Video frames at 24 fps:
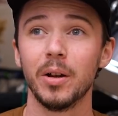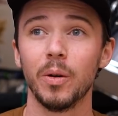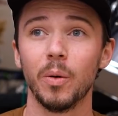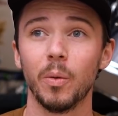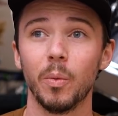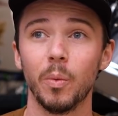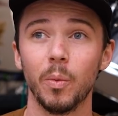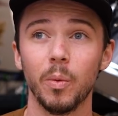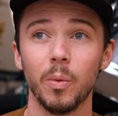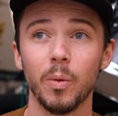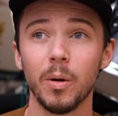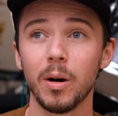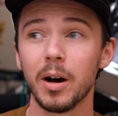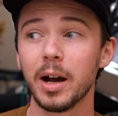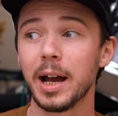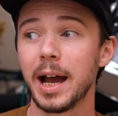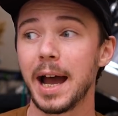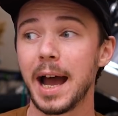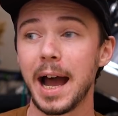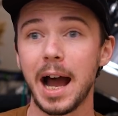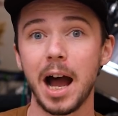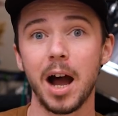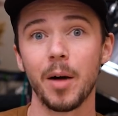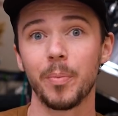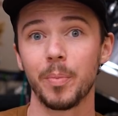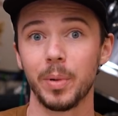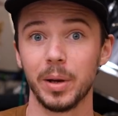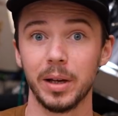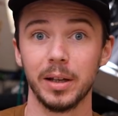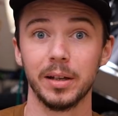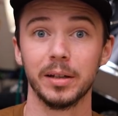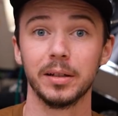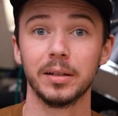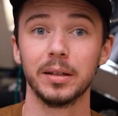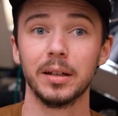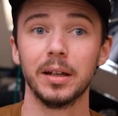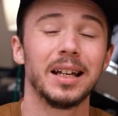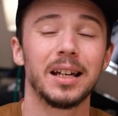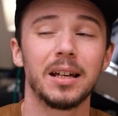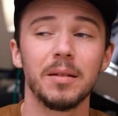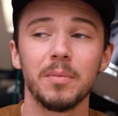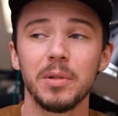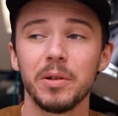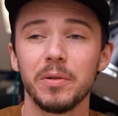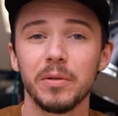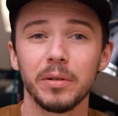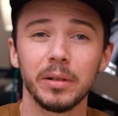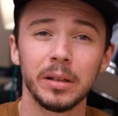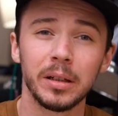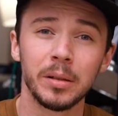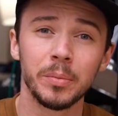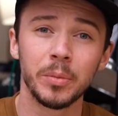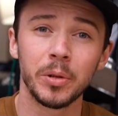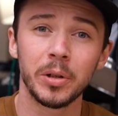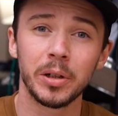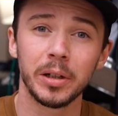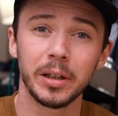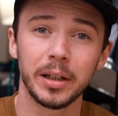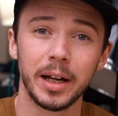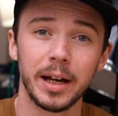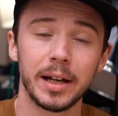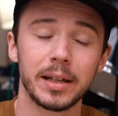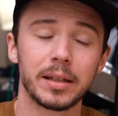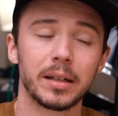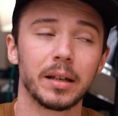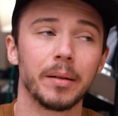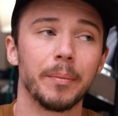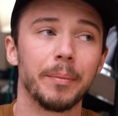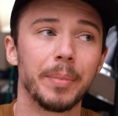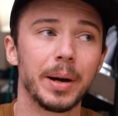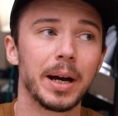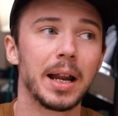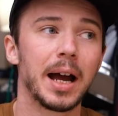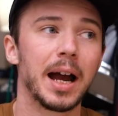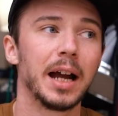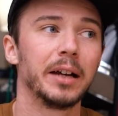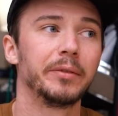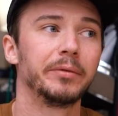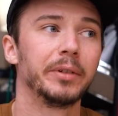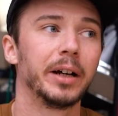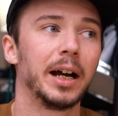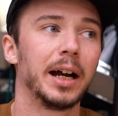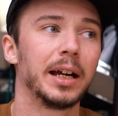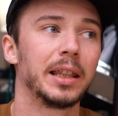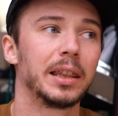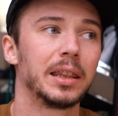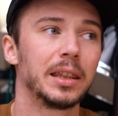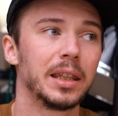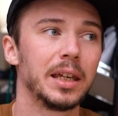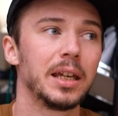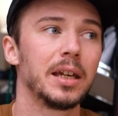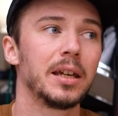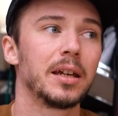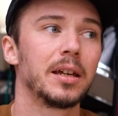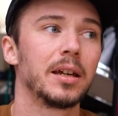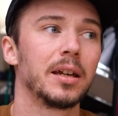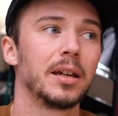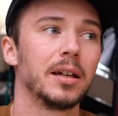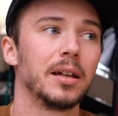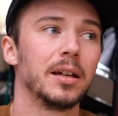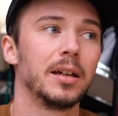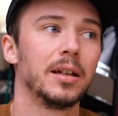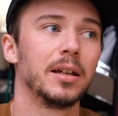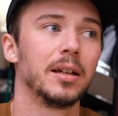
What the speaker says: What happened? It can be really demoralizing, but I think